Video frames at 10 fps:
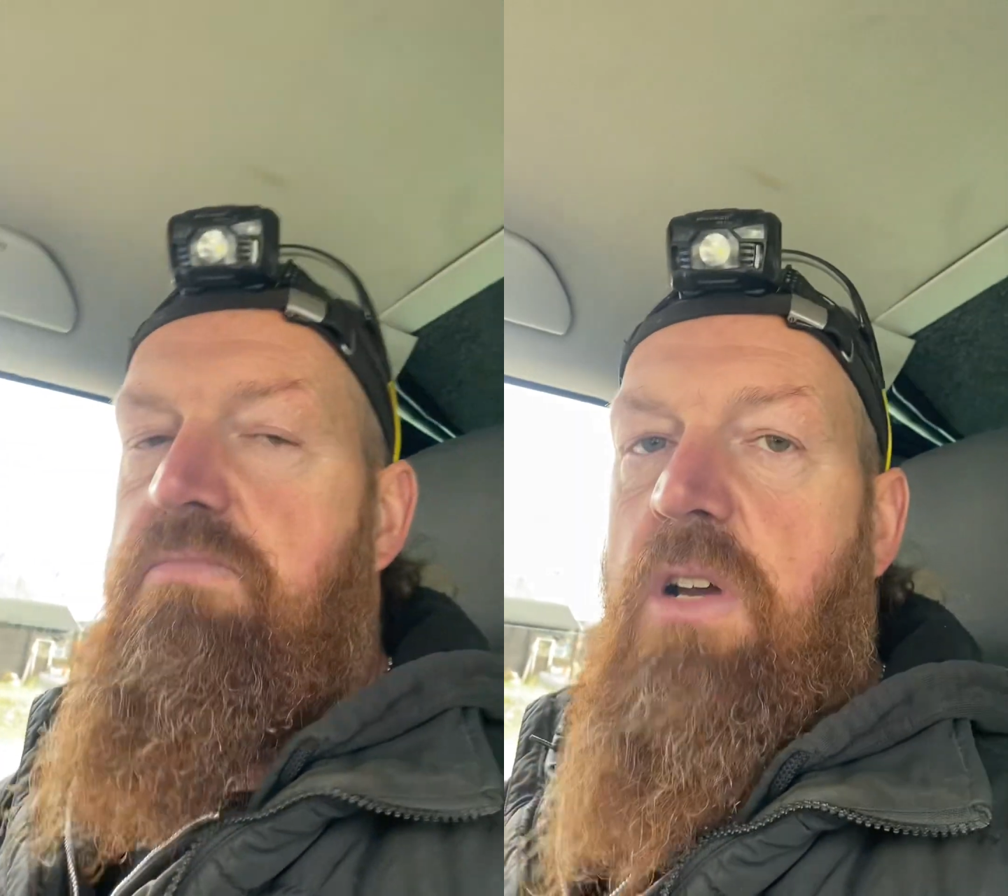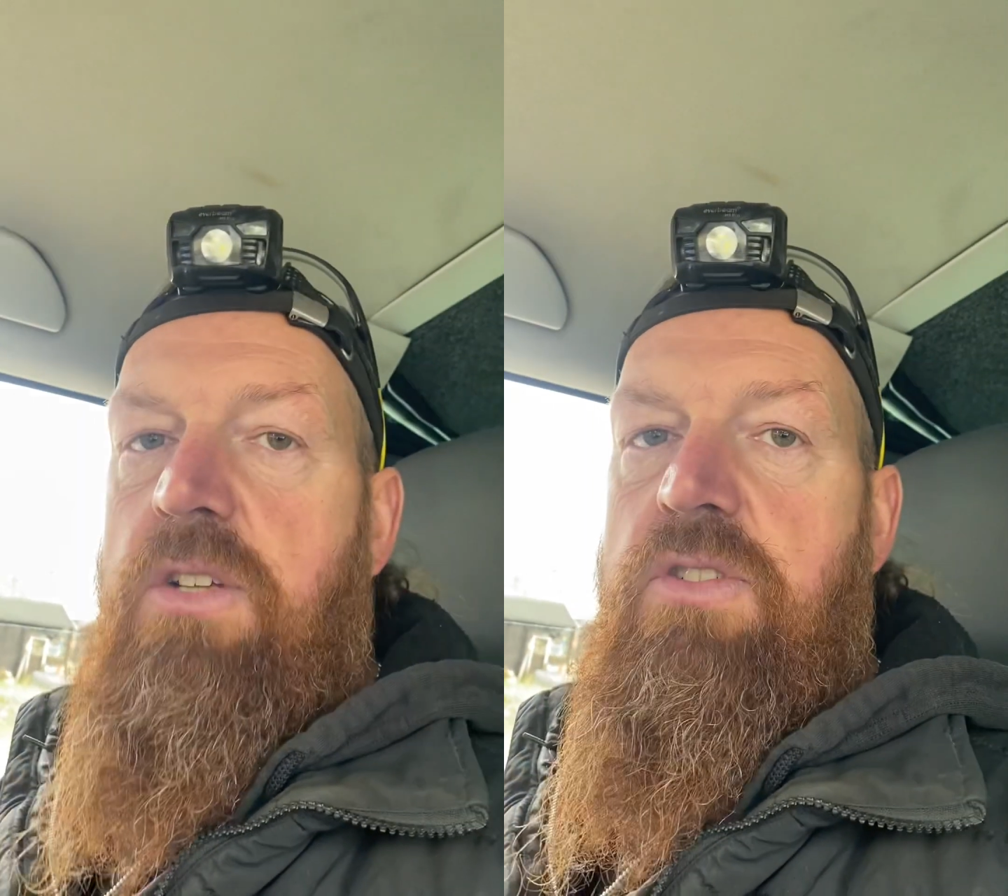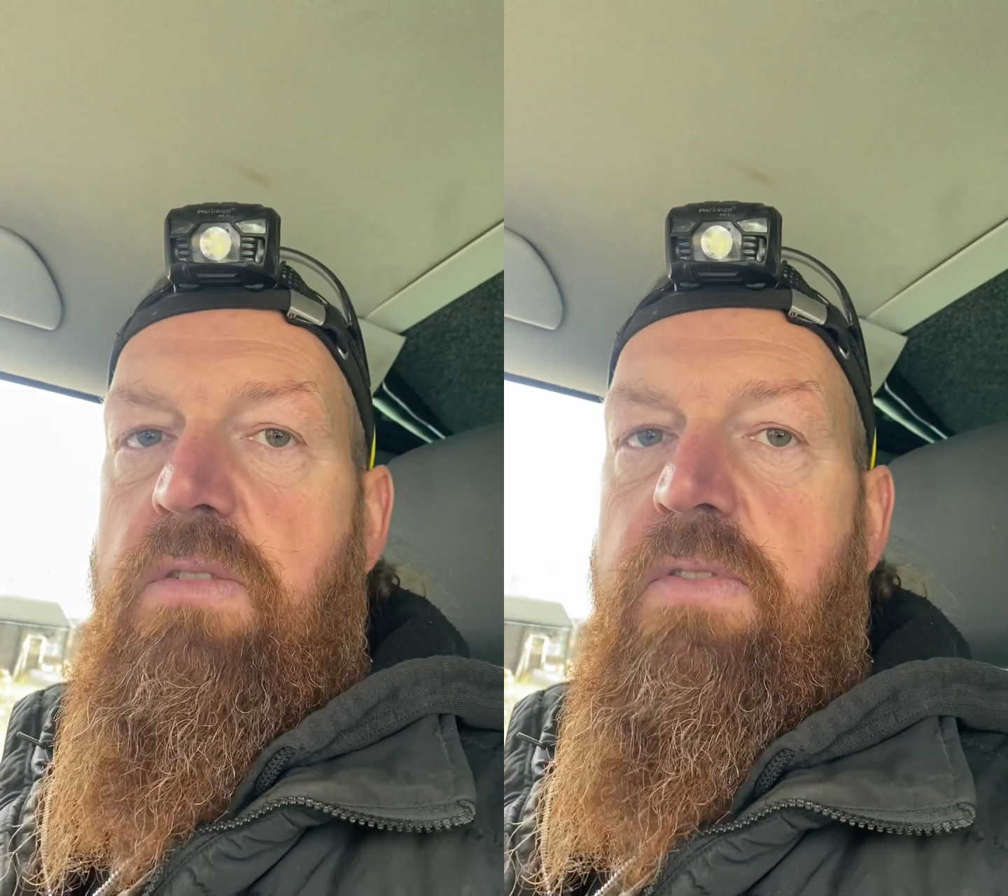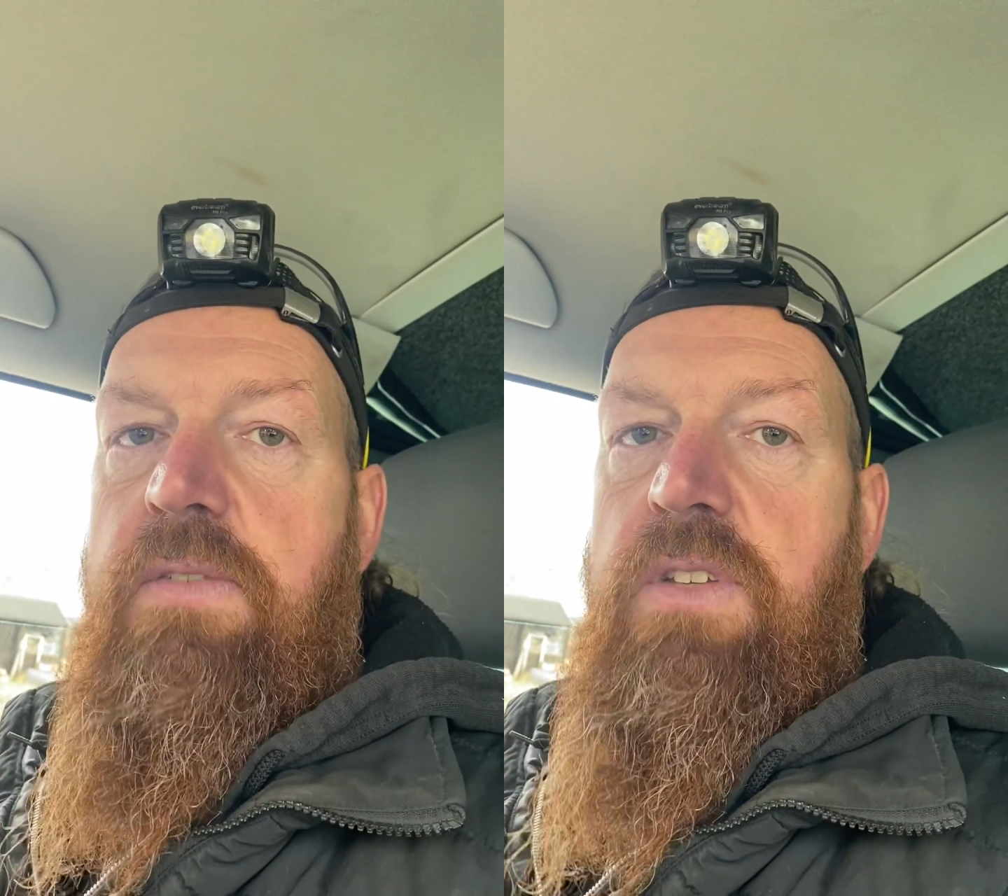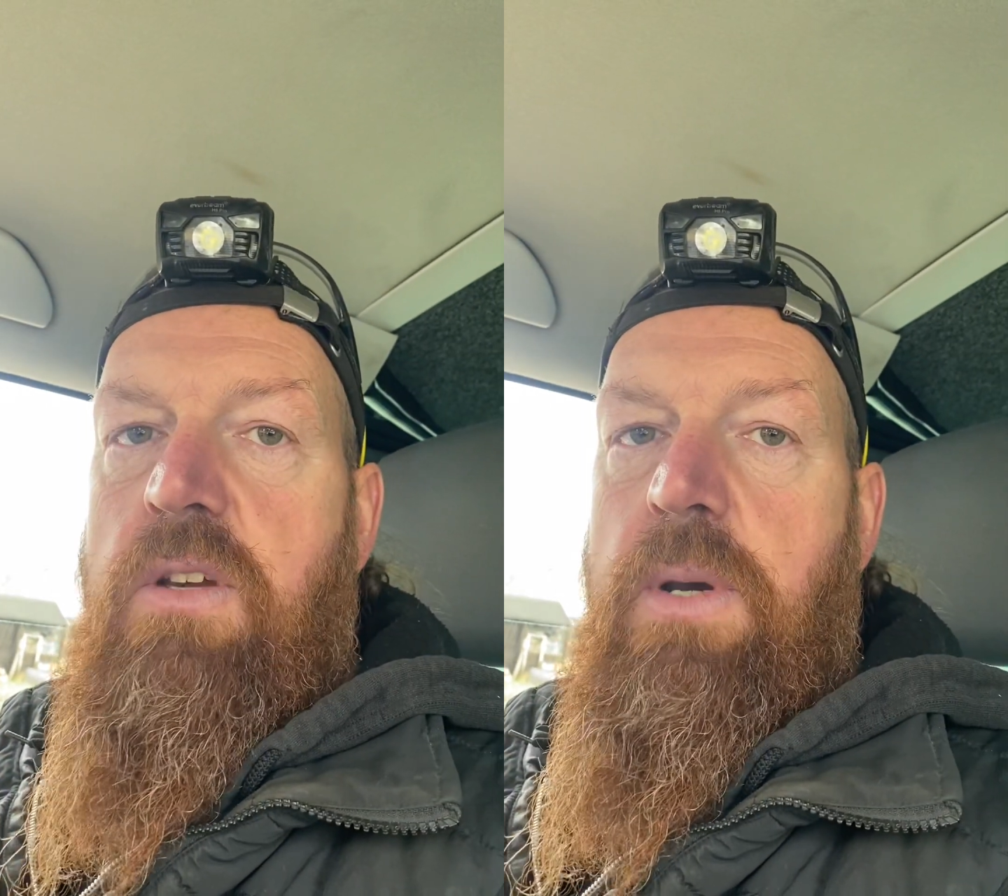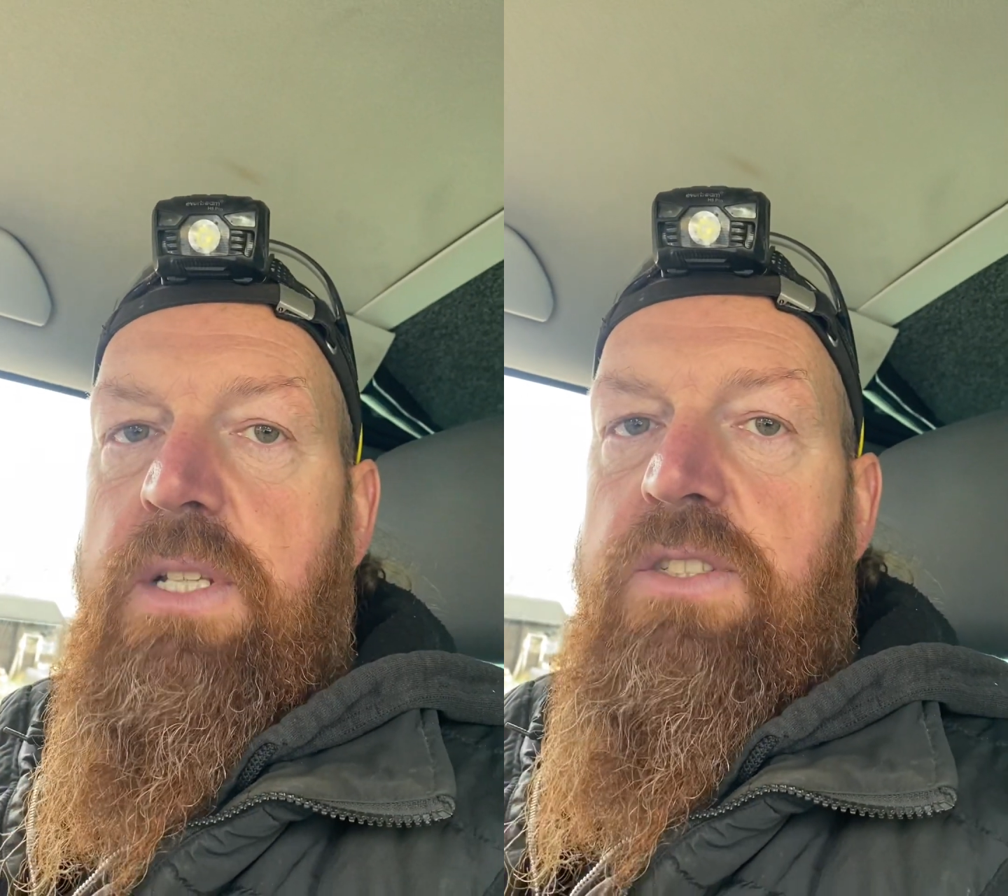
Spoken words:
150 quid a